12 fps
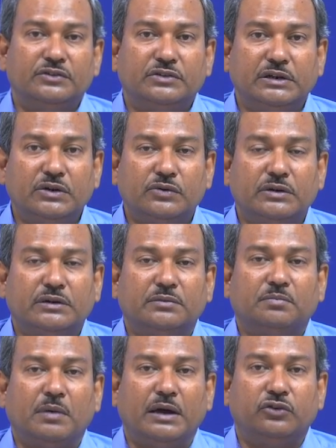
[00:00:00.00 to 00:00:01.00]
denoted
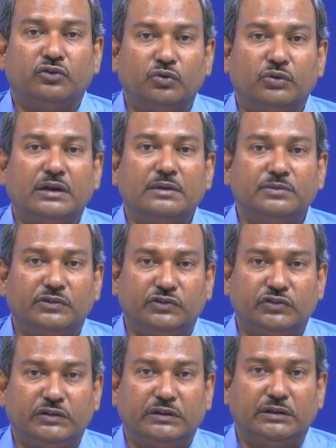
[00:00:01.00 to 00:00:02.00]
by rho times
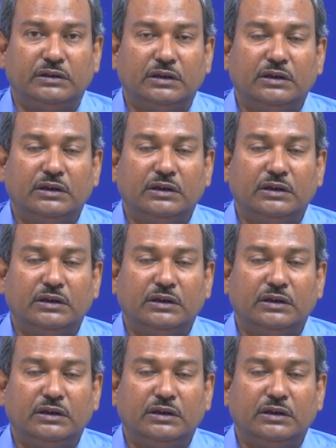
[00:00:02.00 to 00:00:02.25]
g,